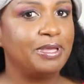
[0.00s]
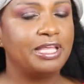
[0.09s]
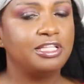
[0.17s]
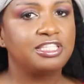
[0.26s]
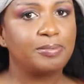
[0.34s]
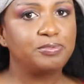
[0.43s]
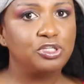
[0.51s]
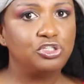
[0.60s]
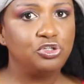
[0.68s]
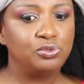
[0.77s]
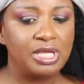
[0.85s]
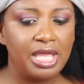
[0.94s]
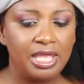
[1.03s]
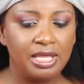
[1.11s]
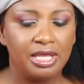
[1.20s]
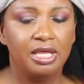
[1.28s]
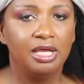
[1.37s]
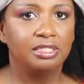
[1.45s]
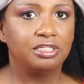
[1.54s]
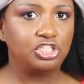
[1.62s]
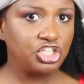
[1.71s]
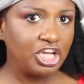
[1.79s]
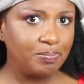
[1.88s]
been substituting the
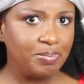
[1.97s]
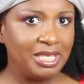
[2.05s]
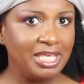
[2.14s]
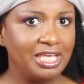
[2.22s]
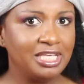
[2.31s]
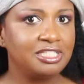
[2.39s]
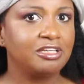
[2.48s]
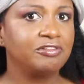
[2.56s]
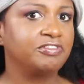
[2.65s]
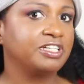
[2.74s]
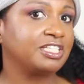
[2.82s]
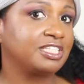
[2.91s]
chickpeas for the